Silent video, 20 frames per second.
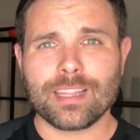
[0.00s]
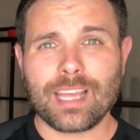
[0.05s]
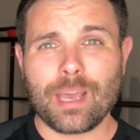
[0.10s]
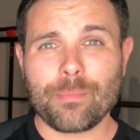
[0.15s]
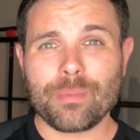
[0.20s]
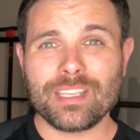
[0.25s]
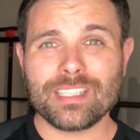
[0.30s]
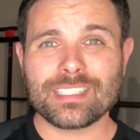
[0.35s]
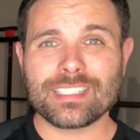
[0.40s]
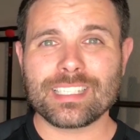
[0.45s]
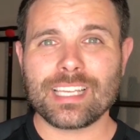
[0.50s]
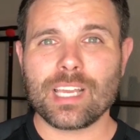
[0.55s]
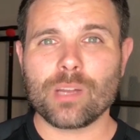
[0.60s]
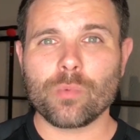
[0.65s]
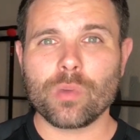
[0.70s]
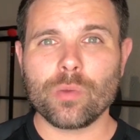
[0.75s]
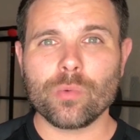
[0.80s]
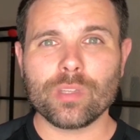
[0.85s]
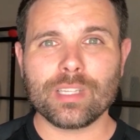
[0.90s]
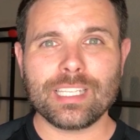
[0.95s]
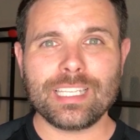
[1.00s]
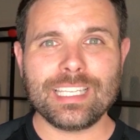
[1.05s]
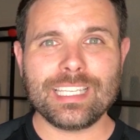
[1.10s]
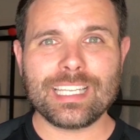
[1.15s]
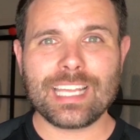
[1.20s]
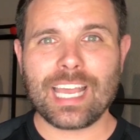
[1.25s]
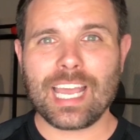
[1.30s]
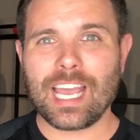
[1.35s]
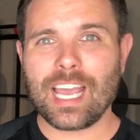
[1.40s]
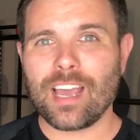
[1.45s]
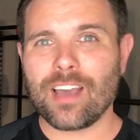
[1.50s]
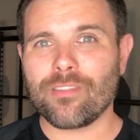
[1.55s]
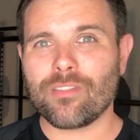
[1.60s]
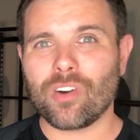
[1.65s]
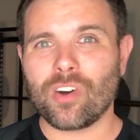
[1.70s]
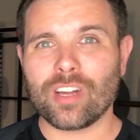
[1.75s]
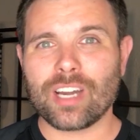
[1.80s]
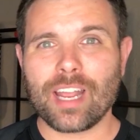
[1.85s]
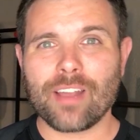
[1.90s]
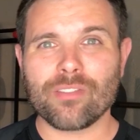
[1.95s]
That being said, we really need to have,
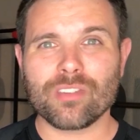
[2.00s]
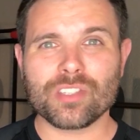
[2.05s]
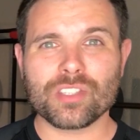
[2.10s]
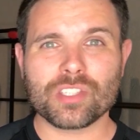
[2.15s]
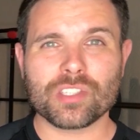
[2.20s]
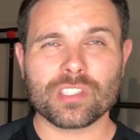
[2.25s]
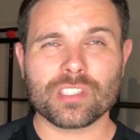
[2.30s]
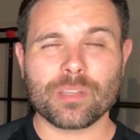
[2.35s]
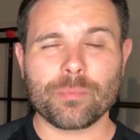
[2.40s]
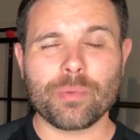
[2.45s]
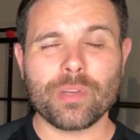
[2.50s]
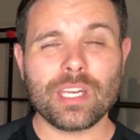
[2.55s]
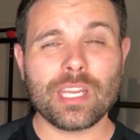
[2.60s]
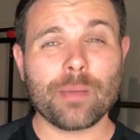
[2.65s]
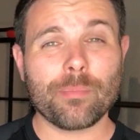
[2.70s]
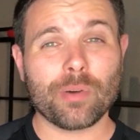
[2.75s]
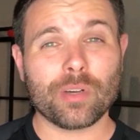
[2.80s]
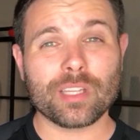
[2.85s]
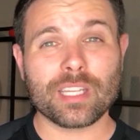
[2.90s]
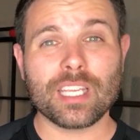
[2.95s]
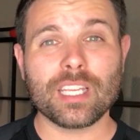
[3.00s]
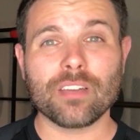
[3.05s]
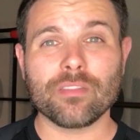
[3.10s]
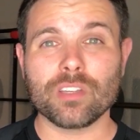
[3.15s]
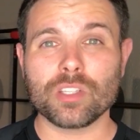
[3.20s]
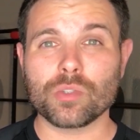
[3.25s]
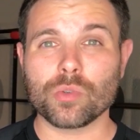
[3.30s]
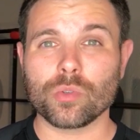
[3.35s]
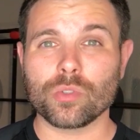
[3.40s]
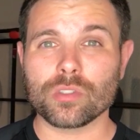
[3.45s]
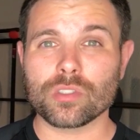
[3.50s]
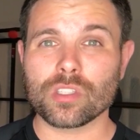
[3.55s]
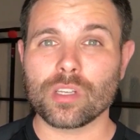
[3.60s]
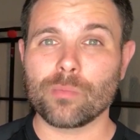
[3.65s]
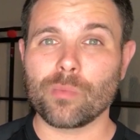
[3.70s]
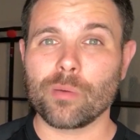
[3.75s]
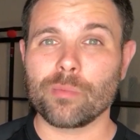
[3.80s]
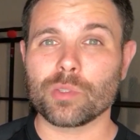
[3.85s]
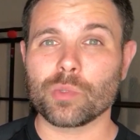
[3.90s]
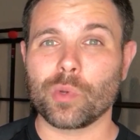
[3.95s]
on average, depending upon the individual,
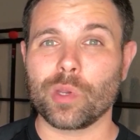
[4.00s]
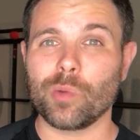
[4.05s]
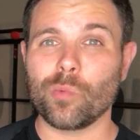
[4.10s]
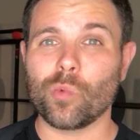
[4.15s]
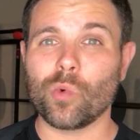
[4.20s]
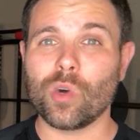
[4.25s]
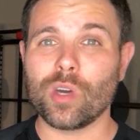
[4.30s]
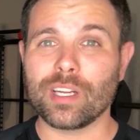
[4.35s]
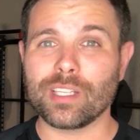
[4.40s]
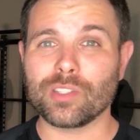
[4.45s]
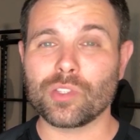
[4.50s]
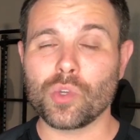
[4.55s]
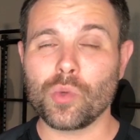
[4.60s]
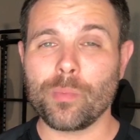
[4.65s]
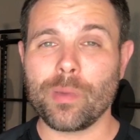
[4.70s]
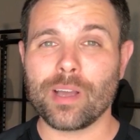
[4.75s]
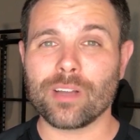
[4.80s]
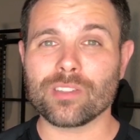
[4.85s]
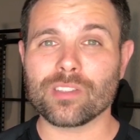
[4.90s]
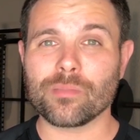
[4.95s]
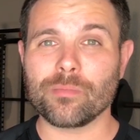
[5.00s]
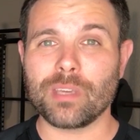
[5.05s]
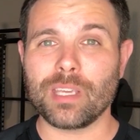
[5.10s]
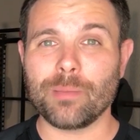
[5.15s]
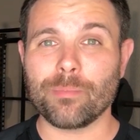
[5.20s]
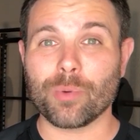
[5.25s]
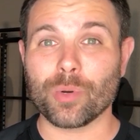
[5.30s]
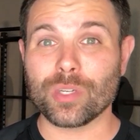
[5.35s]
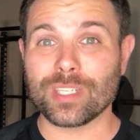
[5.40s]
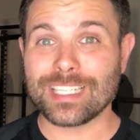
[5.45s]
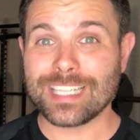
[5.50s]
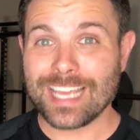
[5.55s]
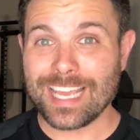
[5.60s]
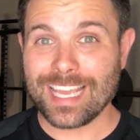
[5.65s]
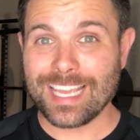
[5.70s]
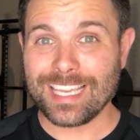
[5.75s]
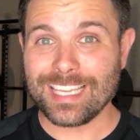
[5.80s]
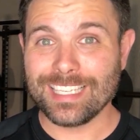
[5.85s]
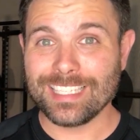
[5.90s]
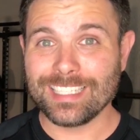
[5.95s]
somewhere between one and two pounds of meat per
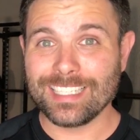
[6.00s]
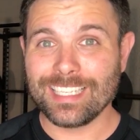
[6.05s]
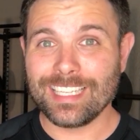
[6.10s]
day